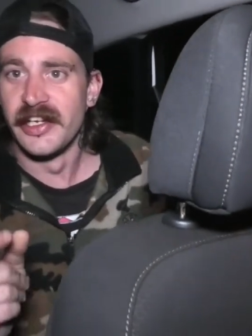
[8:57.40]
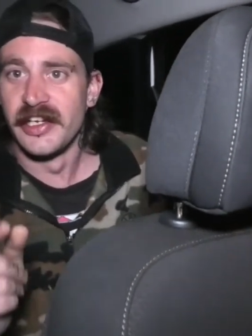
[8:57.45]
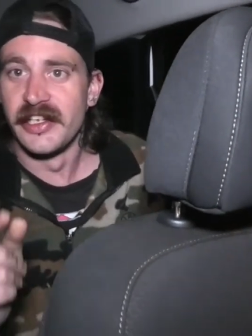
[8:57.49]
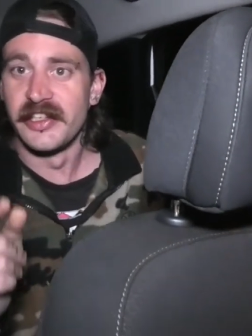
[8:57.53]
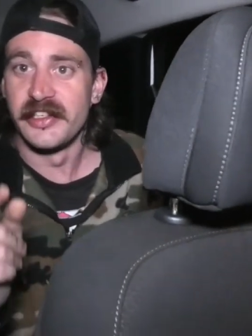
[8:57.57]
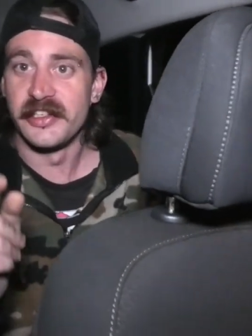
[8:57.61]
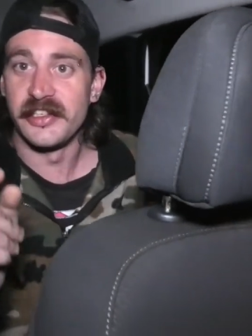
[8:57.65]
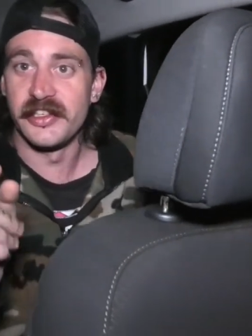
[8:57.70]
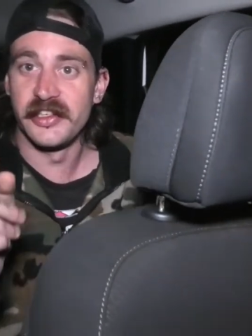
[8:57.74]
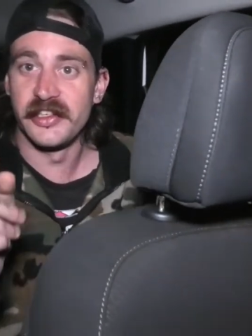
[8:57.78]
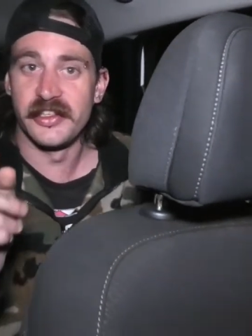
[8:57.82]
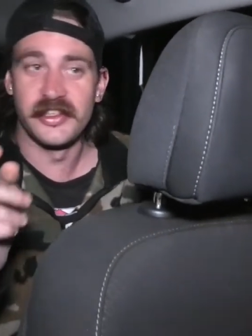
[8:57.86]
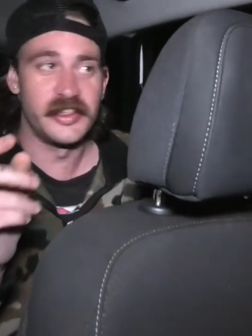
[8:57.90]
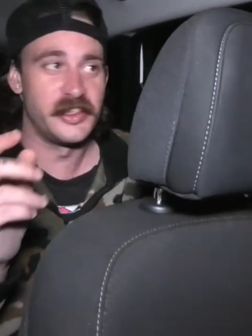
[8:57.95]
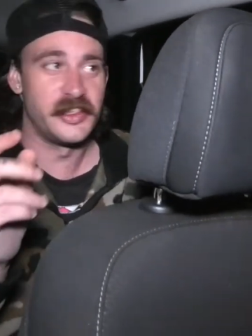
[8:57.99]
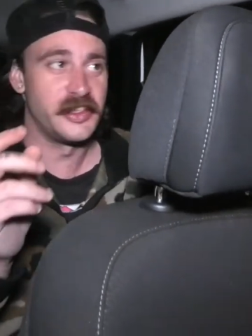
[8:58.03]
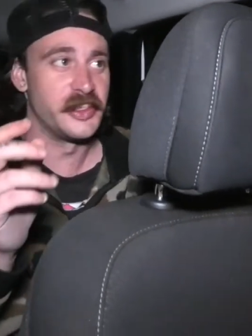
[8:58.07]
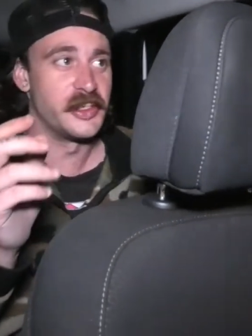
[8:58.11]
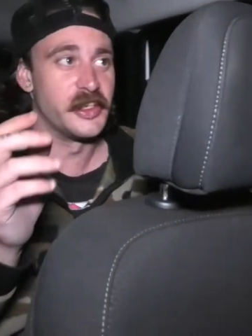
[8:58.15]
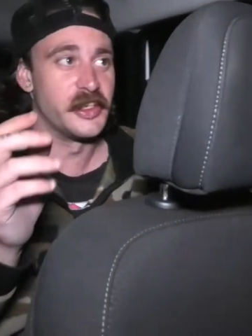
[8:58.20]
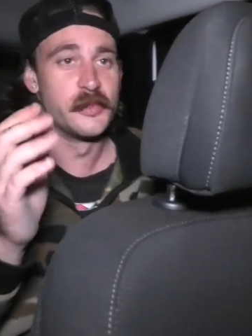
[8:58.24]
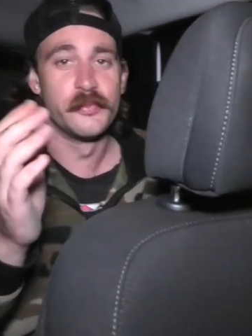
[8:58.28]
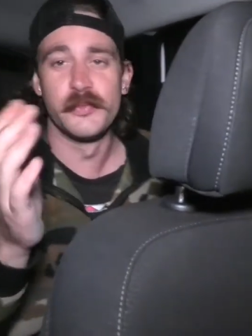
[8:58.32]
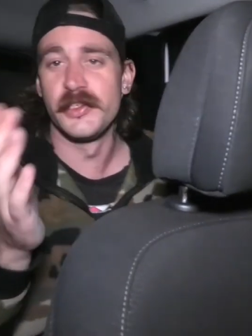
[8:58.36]
The
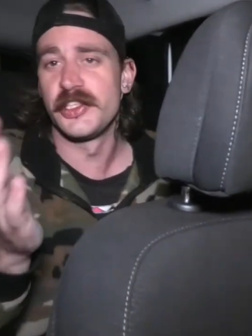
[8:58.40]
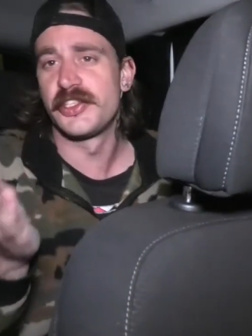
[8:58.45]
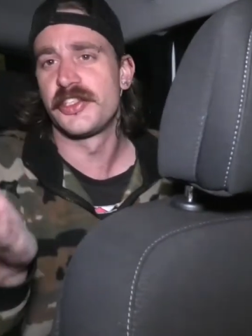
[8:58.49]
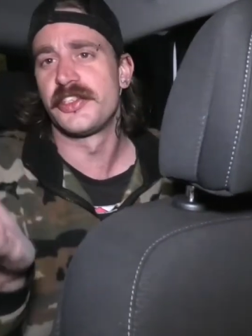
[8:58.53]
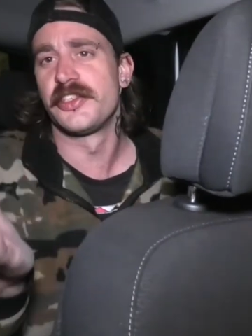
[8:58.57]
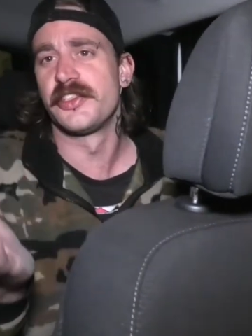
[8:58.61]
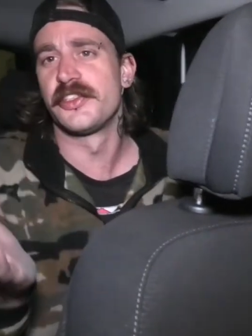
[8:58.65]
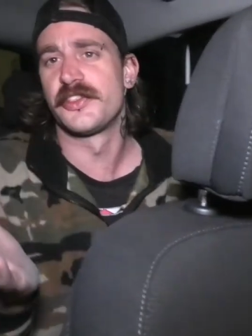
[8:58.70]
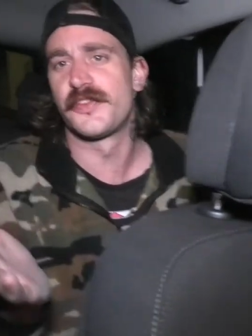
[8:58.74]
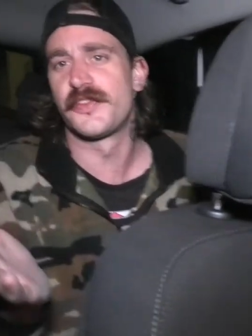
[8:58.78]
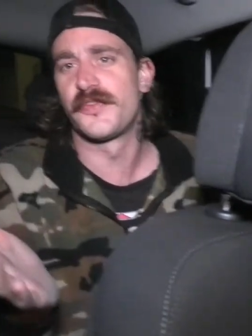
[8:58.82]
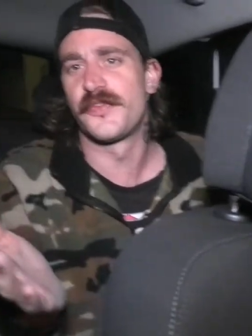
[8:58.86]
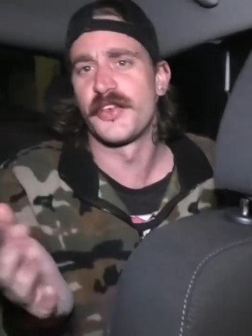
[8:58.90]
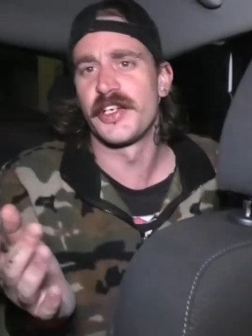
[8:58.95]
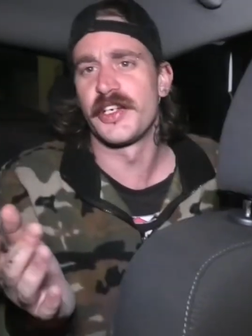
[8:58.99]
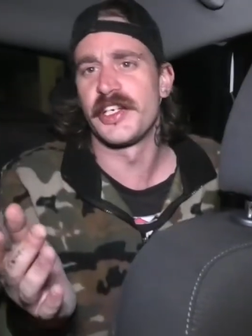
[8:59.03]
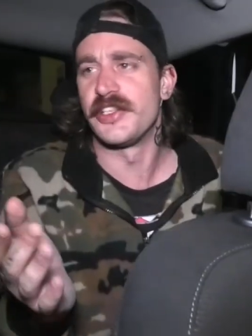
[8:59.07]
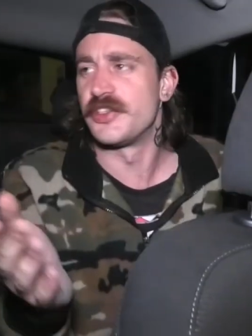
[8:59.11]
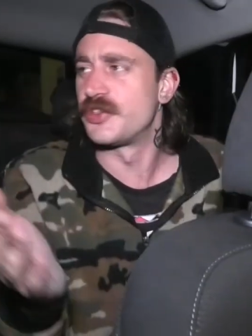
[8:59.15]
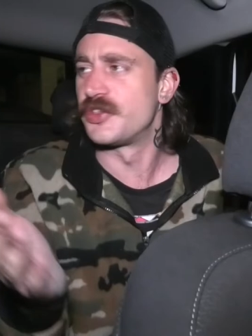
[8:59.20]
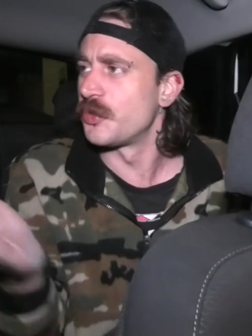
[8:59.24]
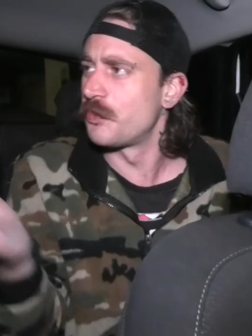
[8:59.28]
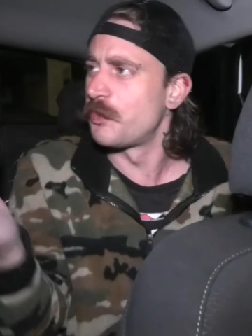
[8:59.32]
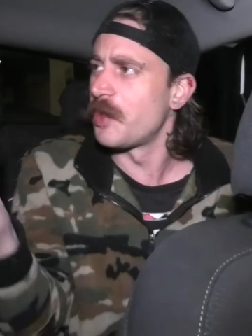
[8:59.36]
admission is free,
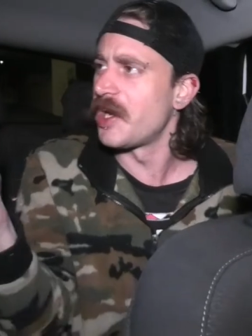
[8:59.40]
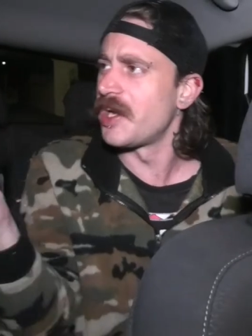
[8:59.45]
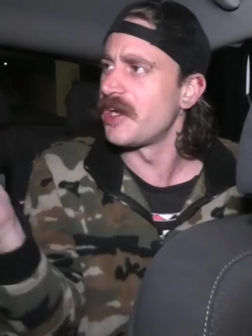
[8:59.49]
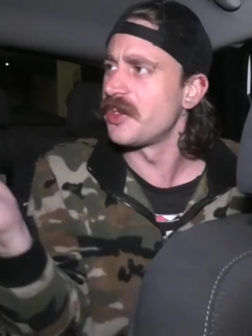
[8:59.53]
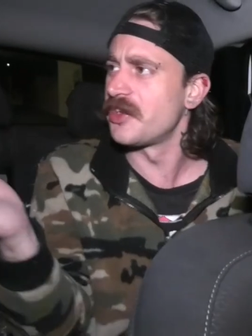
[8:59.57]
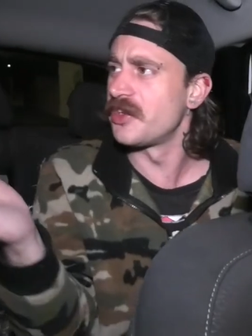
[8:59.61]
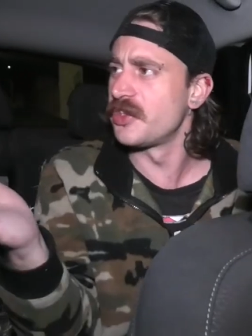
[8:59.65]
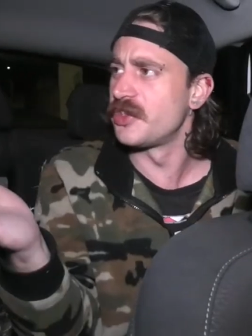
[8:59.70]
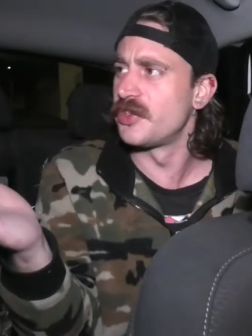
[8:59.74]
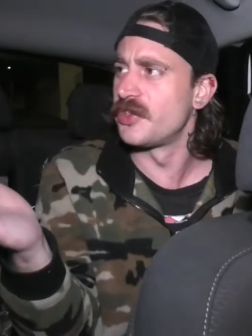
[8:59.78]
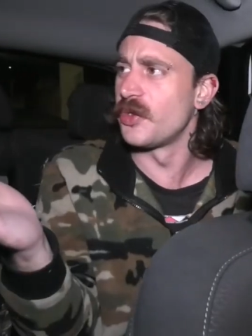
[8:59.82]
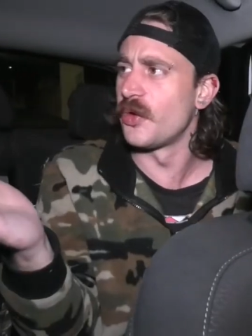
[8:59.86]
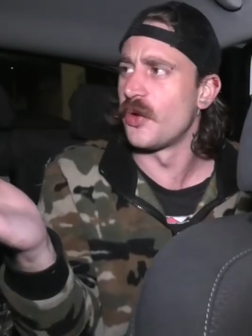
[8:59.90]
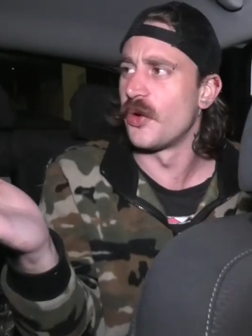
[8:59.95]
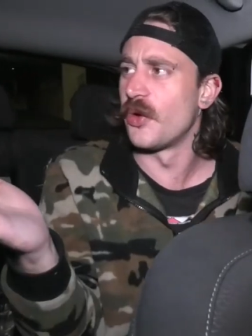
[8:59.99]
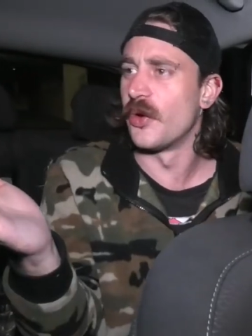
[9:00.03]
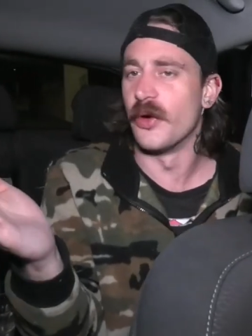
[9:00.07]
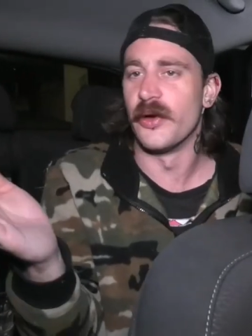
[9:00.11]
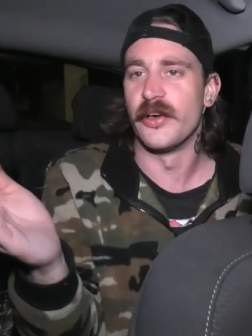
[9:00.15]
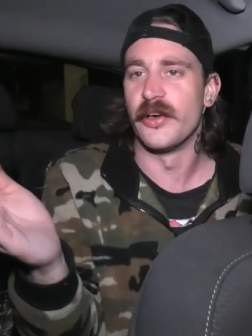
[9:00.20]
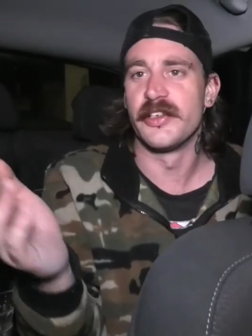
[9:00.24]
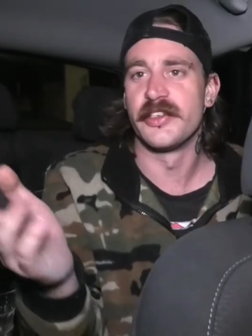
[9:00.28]
so pay at the door.